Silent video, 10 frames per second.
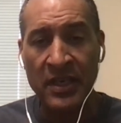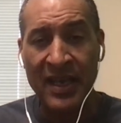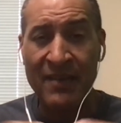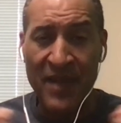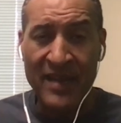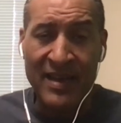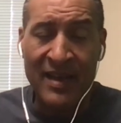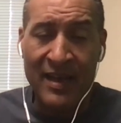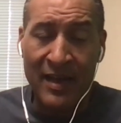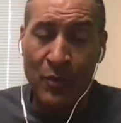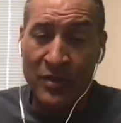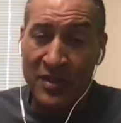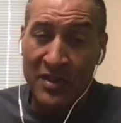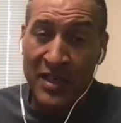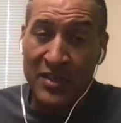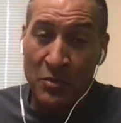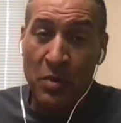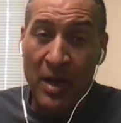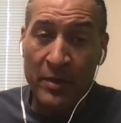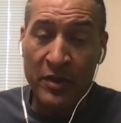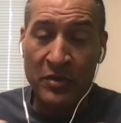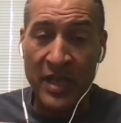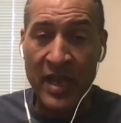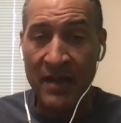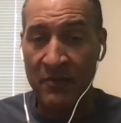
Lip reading: and in fact, I would suggest you probably use AI